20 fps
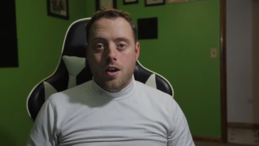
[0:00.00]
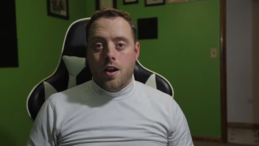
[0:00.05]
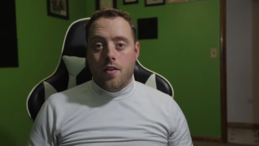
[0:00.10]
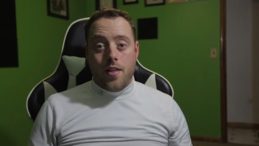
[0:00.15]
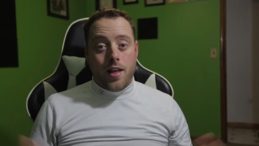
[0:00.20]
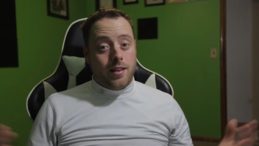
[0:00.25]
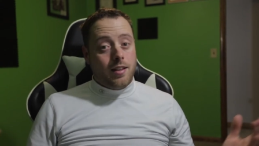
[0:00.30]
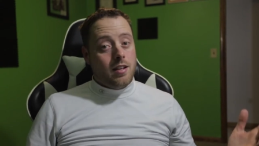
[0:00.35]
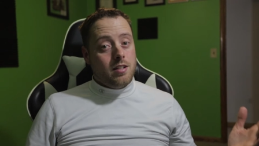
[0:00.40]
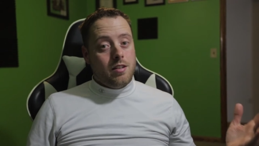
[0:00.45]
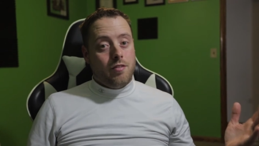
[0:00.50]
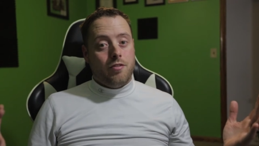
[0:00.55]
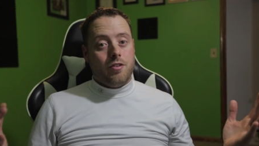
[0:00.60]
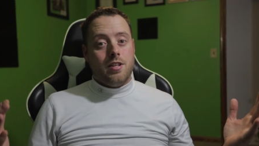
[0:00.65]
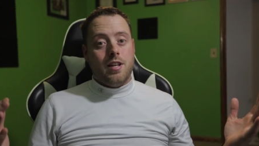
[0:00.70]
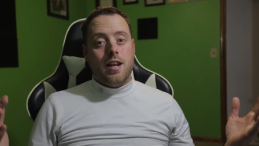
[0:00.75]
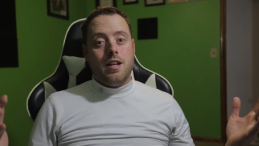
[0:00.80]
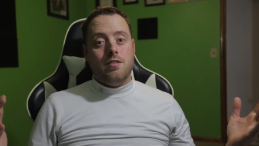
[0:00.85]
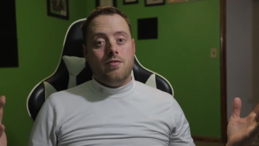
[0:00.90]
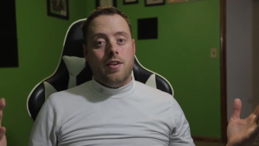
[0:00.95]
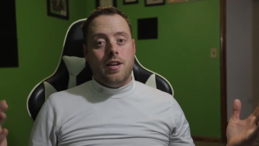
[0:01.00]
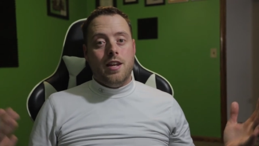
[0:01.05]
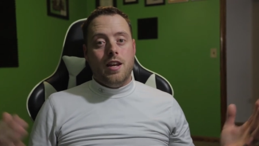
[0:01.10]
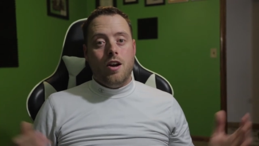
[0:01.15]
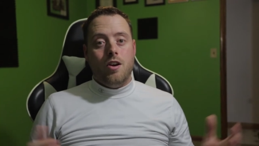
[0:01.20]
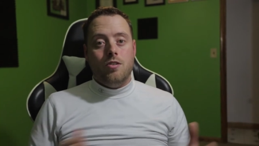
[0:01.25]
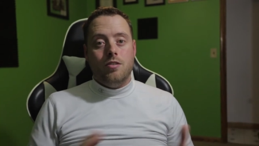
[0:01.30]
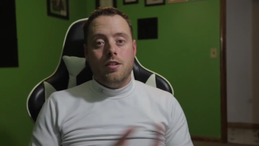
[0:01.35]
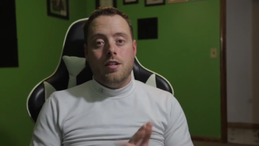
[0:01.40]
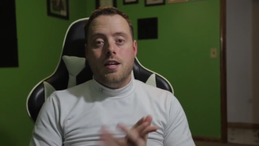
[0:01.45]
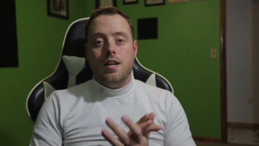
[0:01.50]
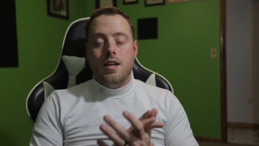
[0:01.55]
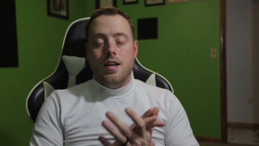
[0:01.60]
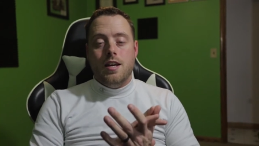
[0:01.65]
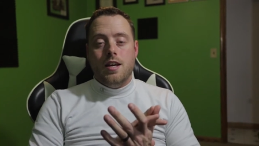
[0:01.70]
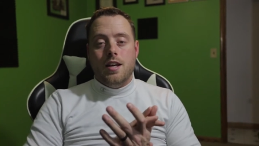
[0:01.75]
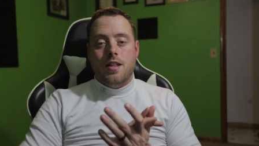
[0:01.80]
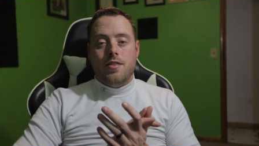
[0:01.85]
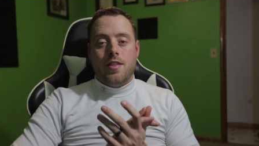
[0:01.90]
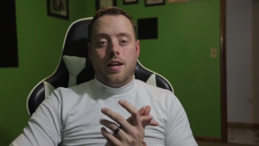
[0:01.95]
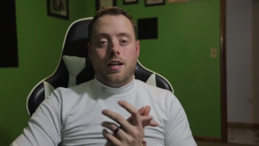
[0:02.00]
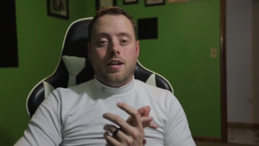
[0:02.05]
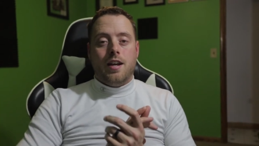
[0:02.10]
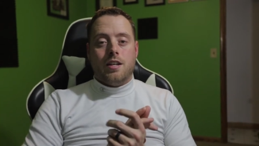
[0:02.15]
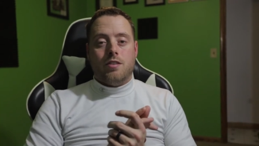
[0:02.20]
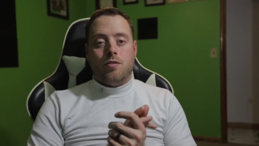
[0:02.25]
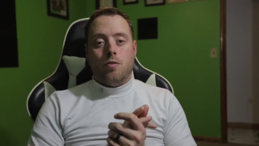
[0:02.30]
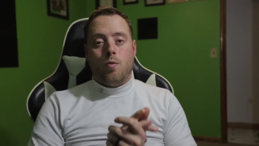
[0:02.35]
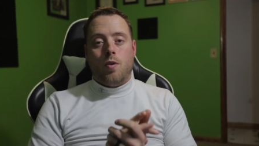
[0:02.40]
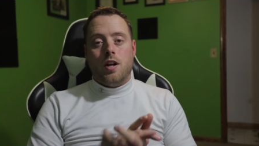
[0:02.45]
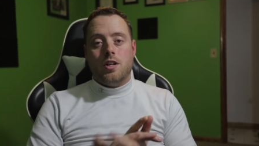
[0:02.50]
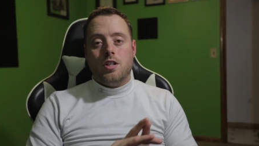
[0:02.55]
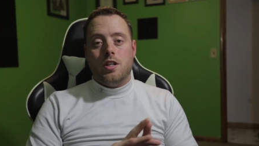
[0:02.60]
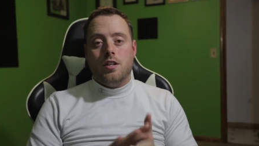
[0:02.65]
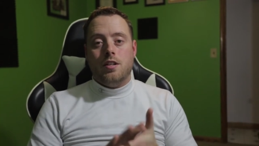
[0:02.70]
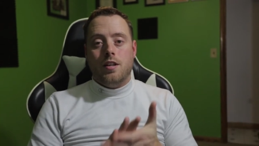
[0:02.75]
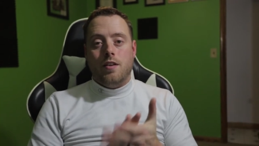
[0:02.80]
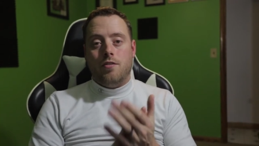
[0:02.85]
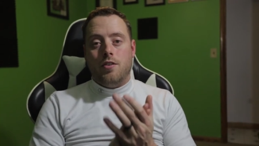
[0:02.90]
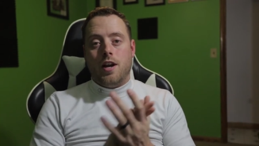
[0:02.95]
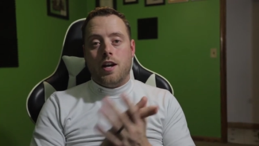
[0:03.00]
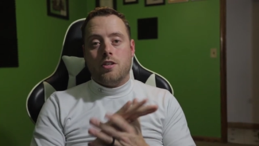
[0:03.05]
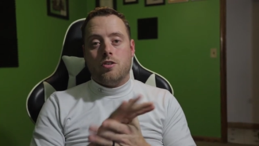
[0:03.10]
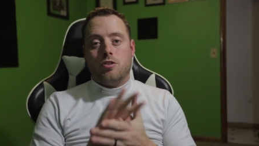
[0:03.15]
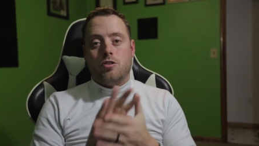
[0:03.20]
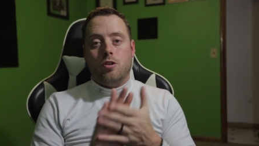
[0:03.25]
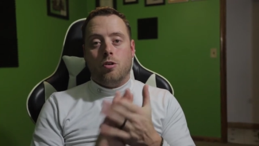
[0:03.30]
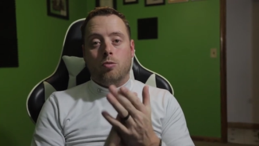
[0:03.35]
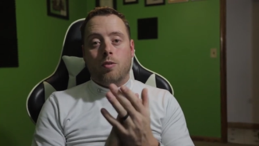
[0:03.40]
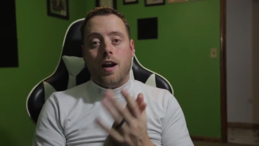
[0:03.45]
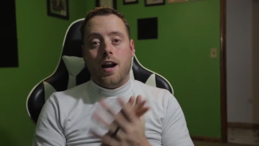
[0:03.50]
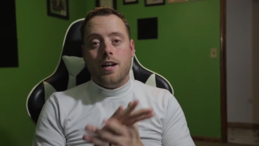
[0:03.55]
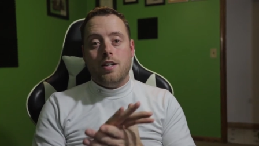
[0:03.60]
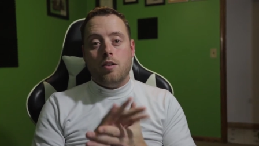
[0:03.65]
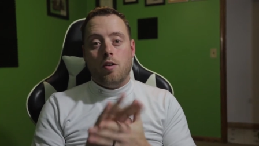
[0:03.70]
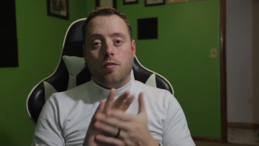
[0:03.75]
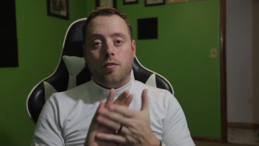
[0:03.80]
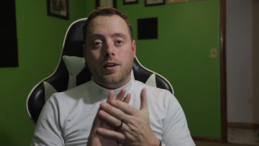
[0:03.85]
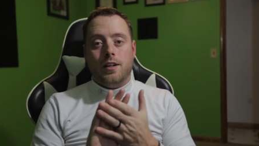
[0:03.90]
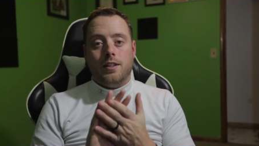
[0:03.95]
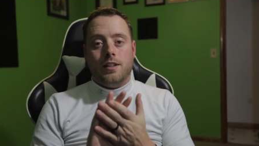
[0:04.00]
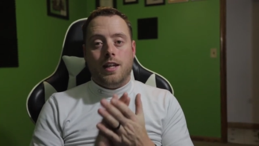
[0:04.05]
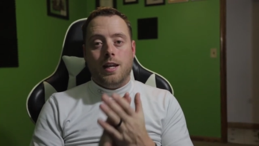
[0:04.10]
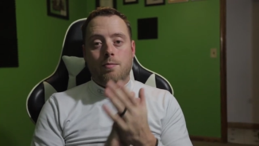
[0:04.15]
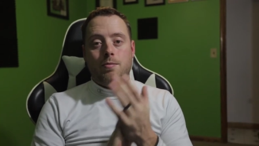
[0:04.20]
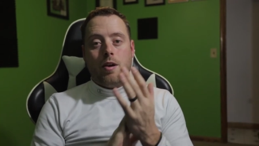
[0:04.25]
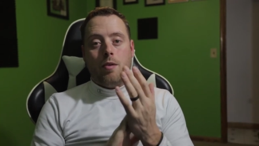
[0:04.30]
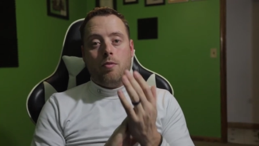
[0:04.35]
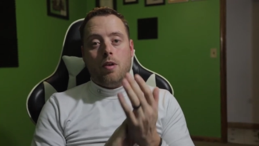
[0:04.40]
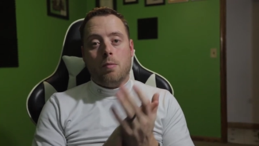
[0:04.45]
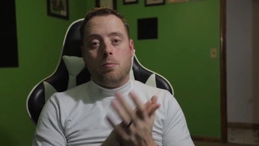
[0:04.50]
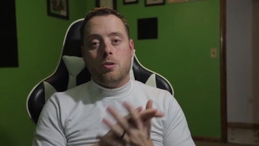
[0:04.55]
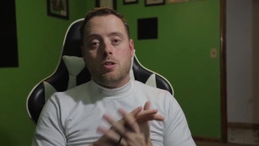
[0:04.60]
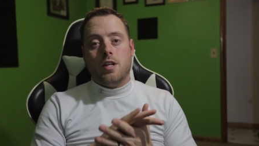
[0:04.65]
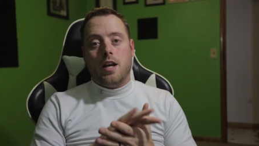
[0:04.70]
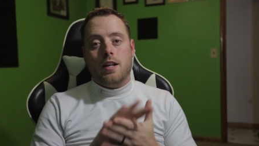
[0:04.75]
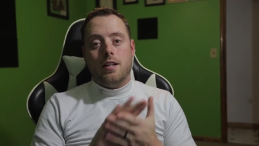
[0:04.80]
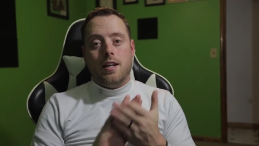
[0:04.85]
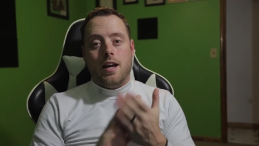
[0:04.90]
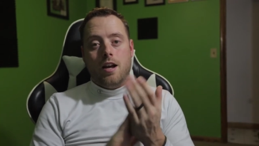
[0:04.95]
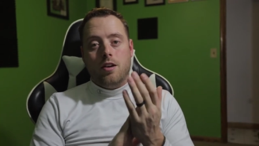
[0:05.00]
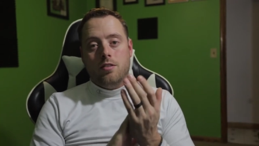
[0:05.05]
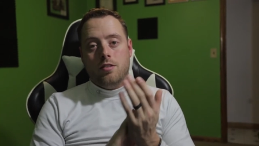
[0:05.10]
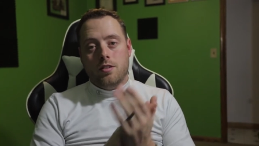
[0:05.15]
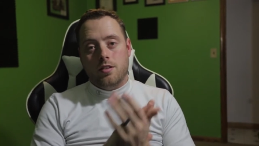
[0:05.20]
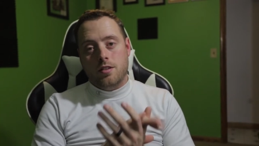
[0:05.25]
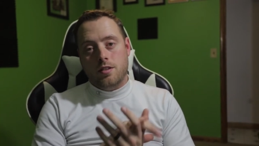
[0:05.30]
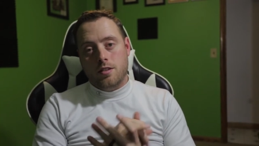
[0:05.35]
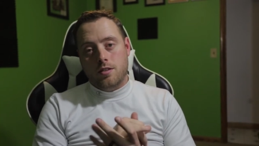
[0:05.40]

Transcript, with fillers: And that does it for today's video. Thank you guys for watching. If you guys are still riding, don't forget to keep that rubber side down.